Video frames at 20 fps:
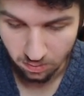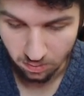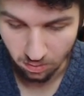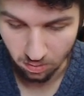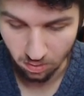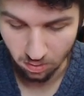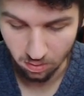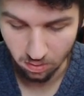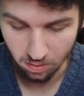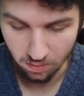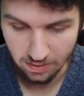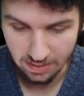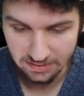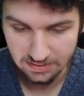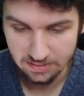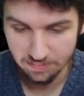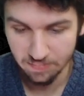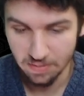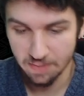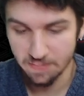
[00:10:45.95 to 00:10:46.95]
Oh,
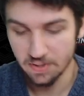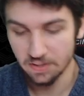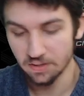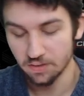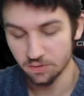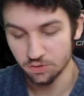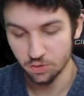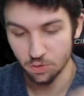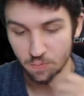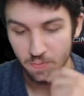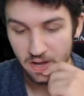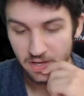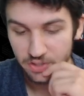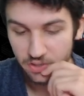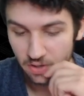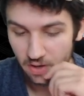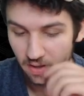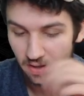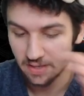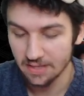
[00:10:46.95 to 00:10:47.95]
that's maybe a little too
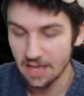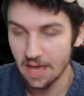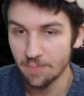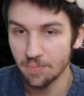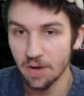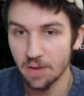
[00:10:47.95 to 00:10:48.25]
much. Not only that,